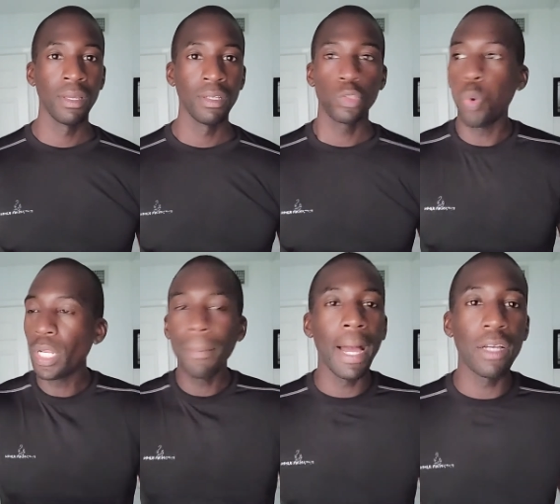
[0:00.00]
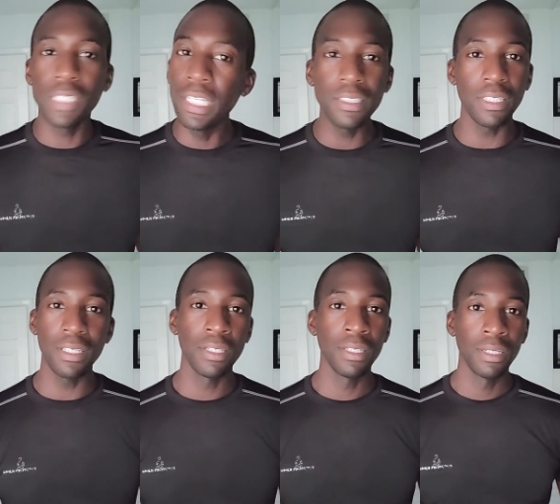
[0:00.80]
20 miles, easy.
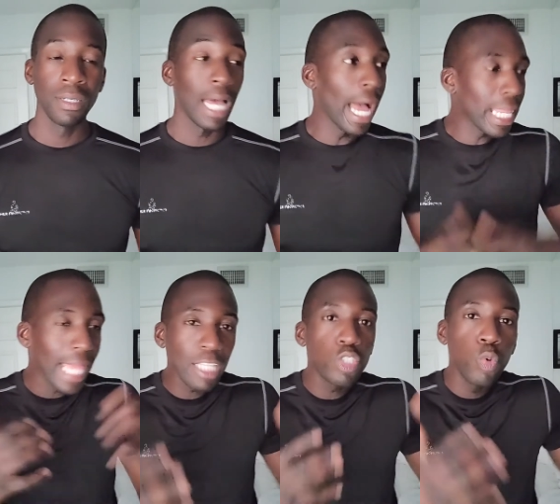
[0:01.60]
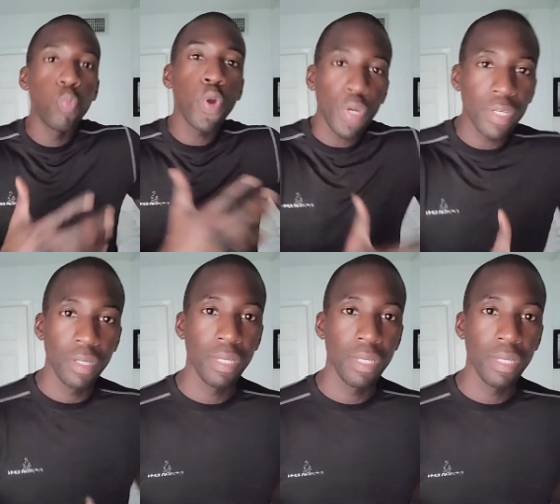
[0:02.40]
I like to work.